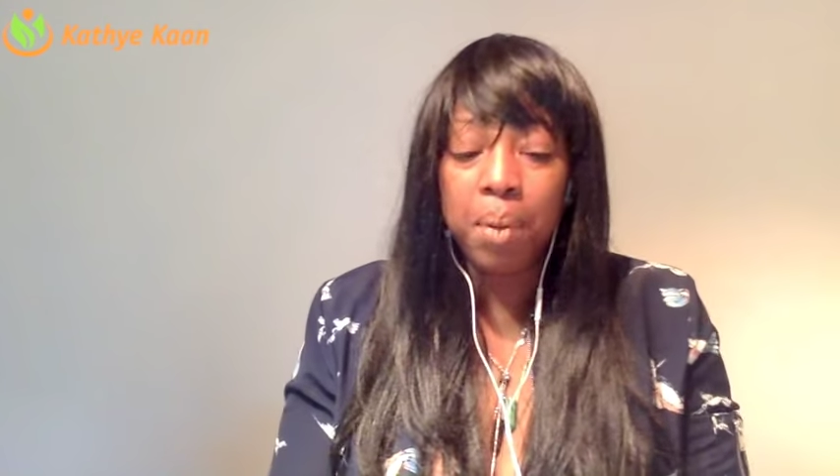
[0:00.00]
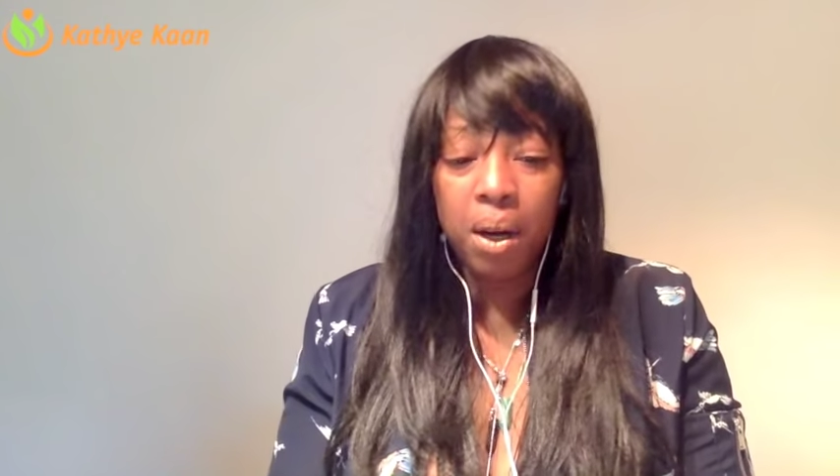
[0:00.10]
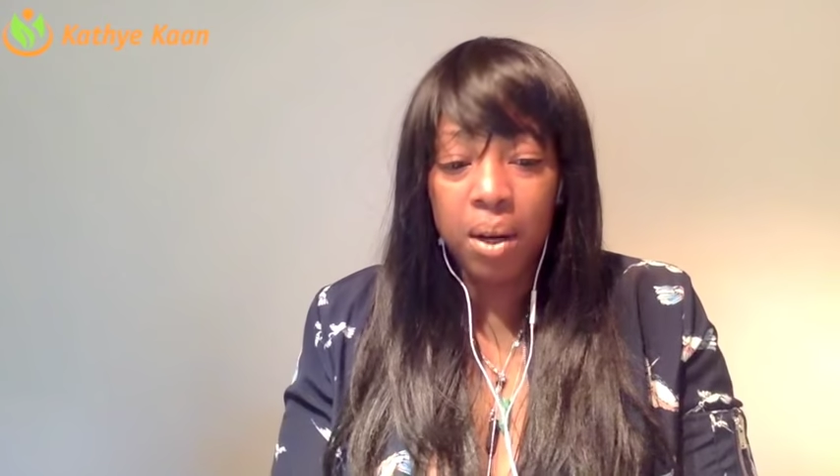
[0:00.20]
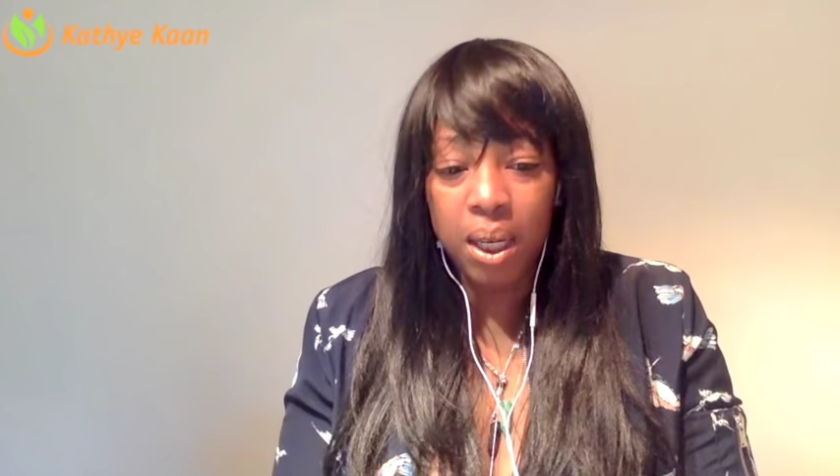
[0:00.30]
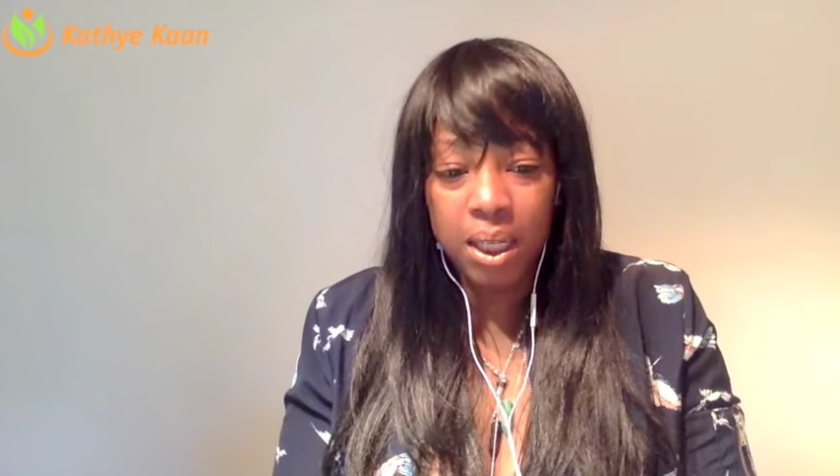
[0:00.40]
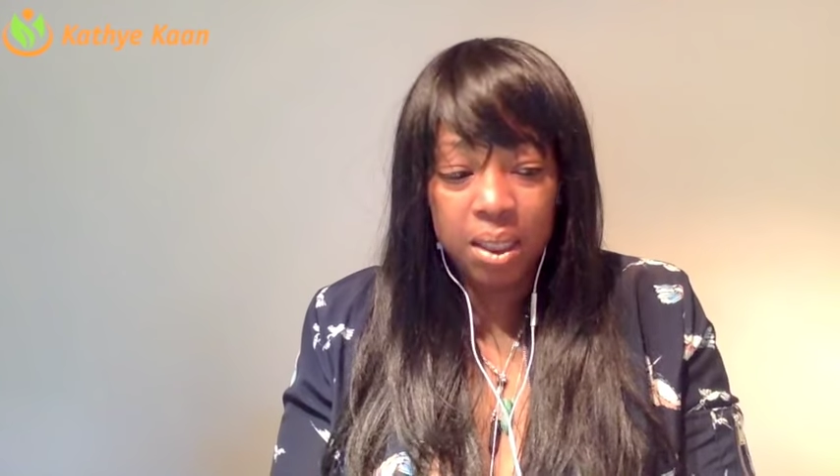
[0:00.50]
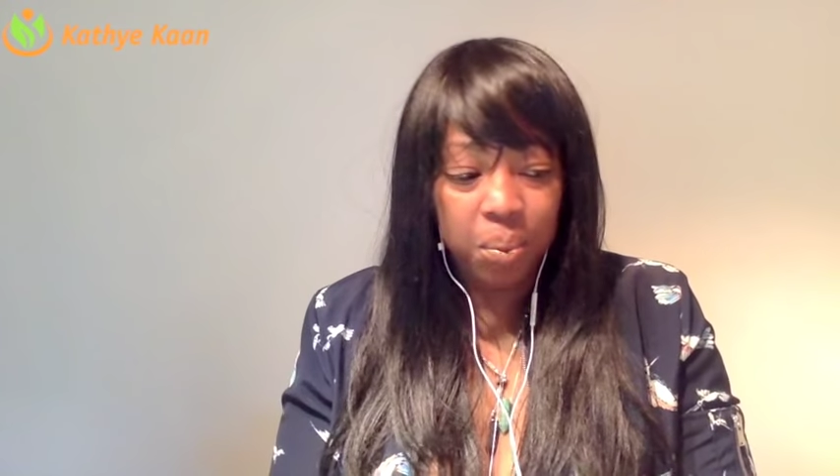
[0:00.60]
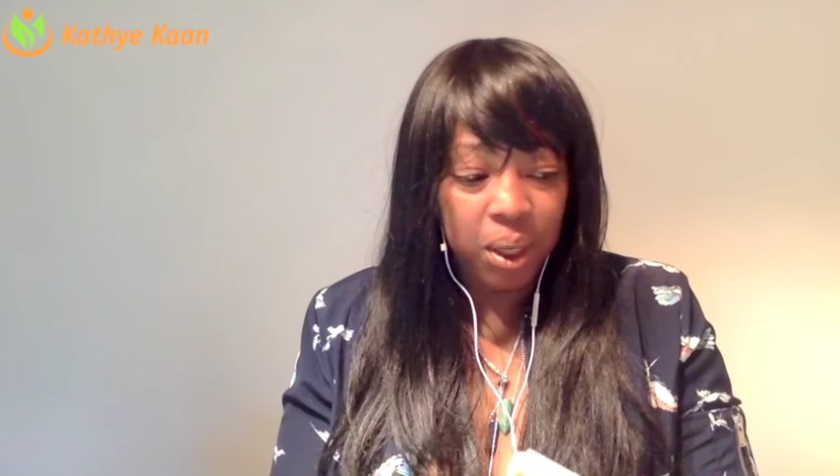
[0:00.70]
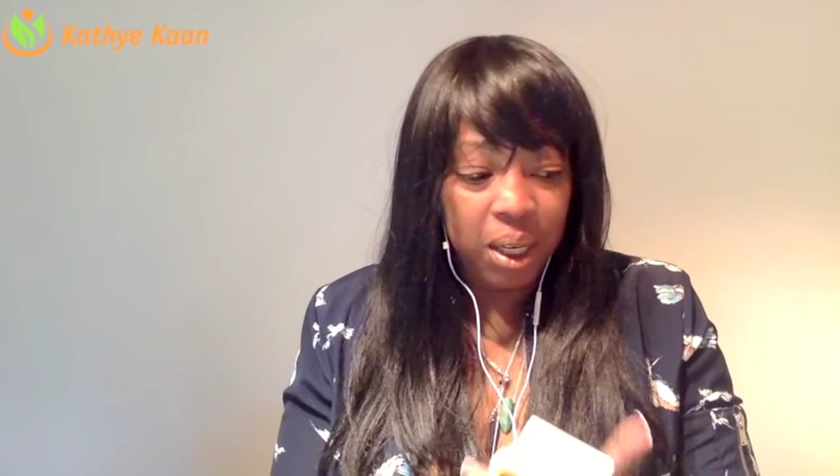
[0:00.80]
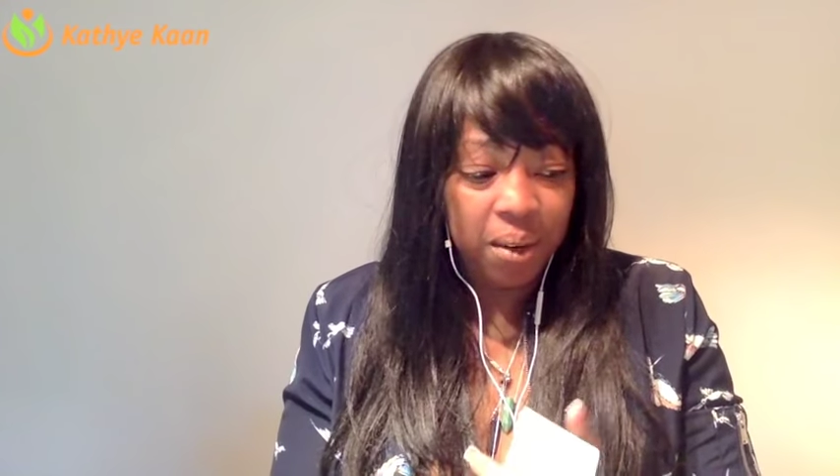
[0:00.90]
early this
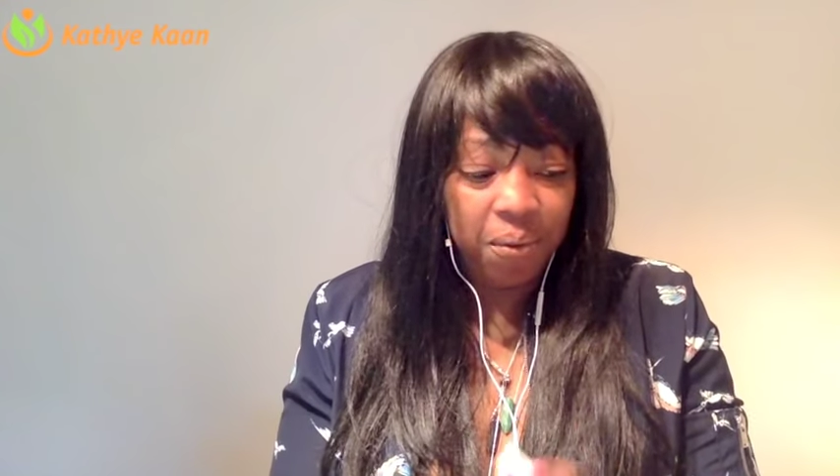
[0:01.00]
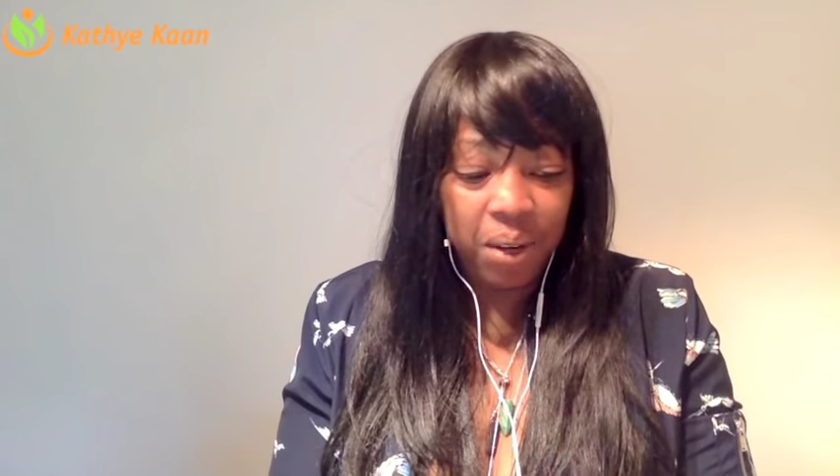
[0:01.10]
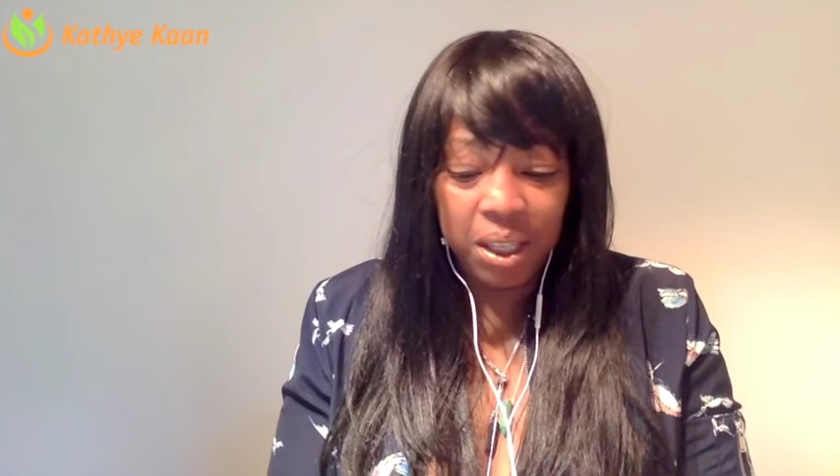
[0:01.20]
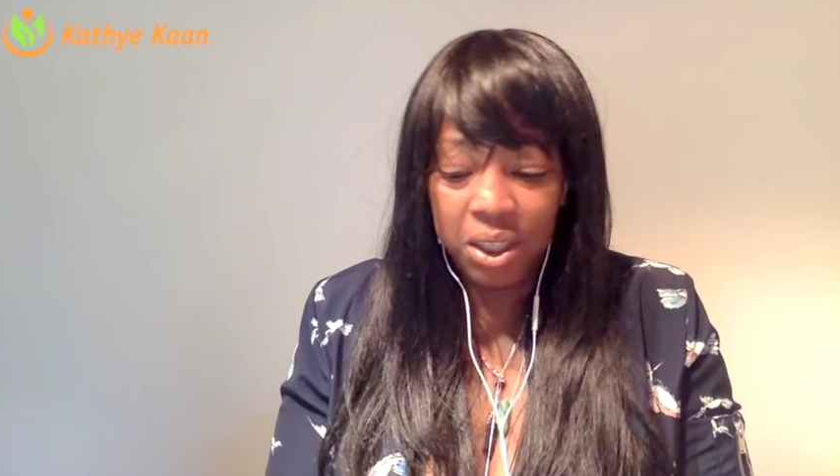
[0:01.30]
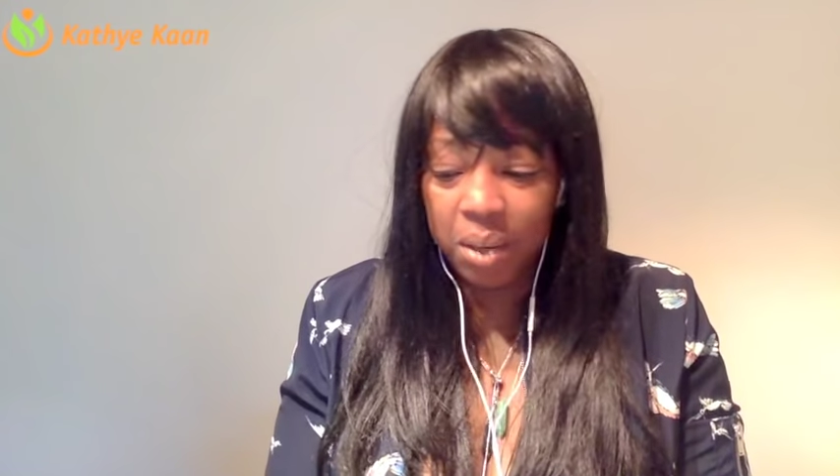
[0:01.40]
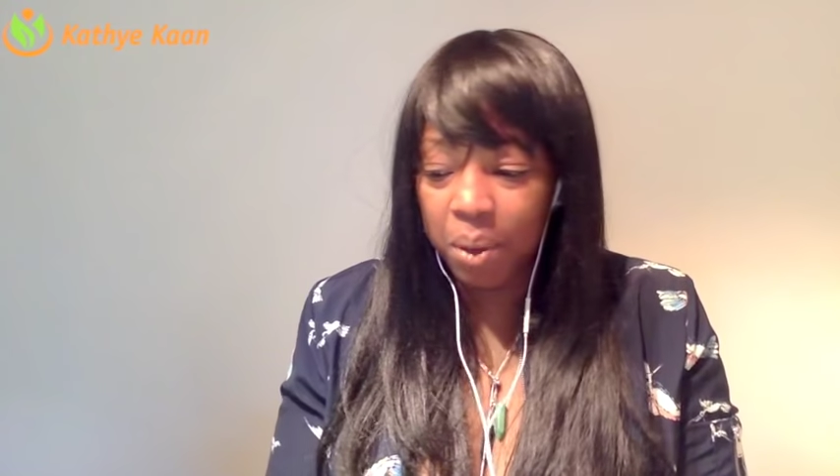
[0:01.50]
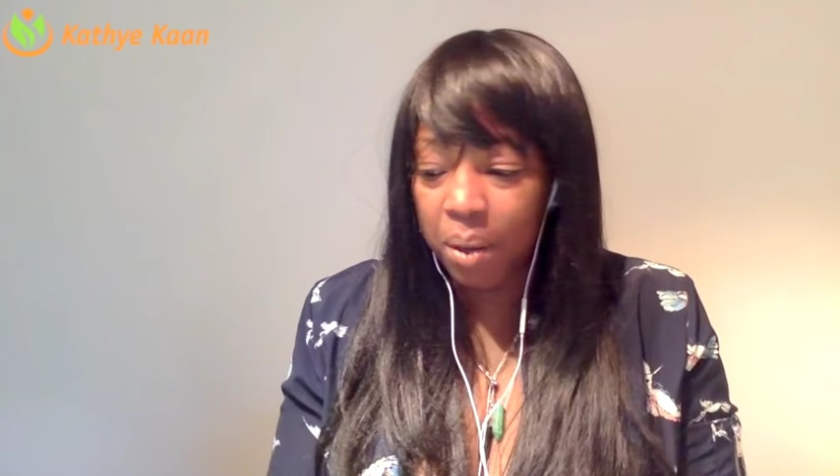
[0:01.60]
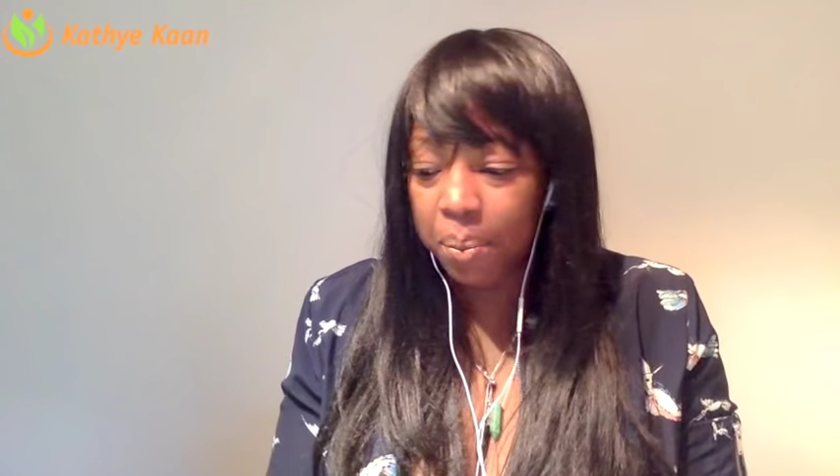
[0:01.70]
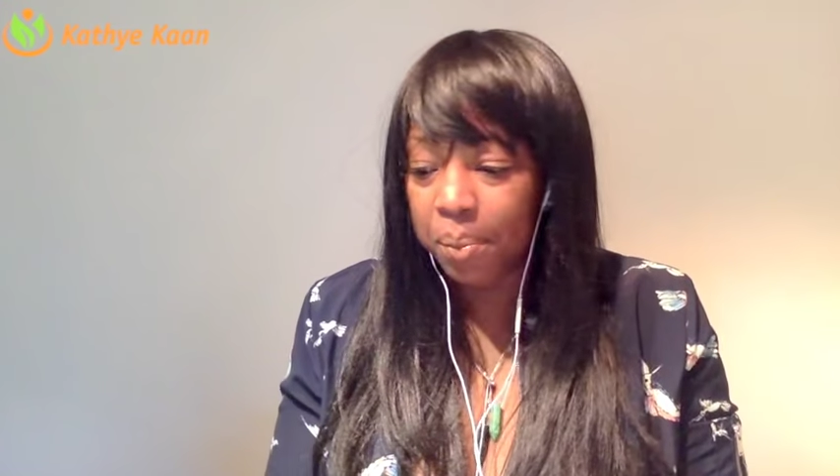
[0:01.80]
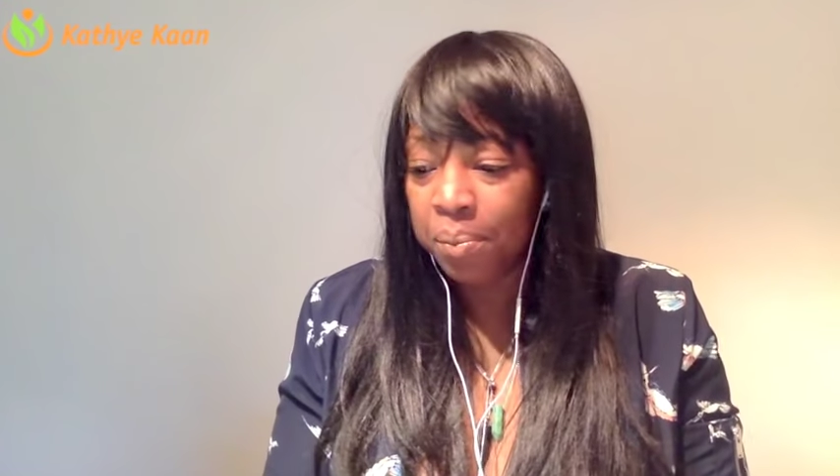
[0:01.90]
morning and finish them up.